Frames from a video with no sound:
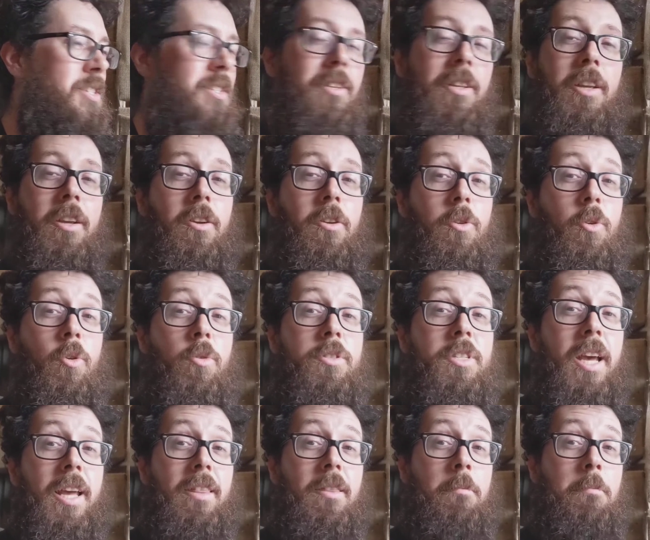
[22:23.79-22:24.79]
and you can all
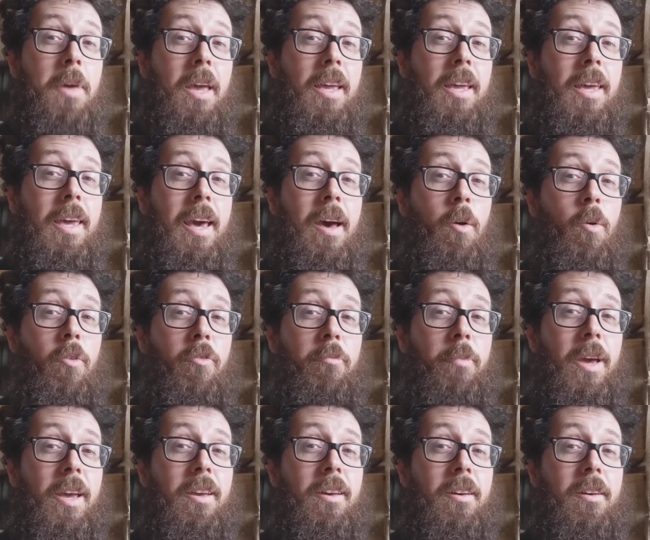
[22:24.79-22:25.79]
take the mickey out of
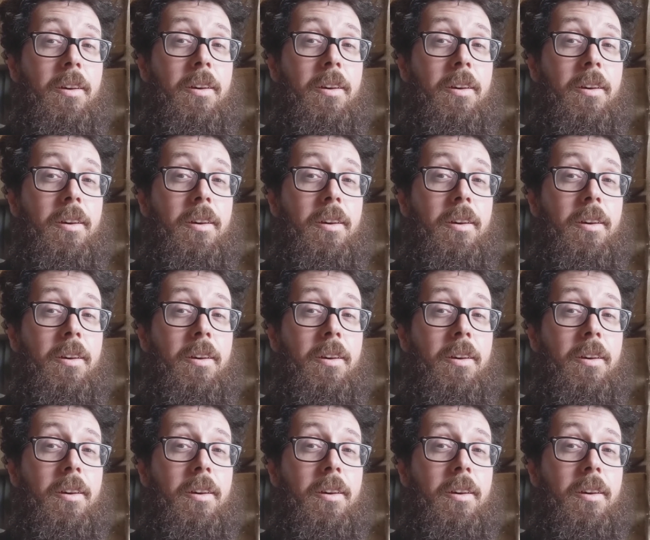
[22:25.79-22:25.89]
me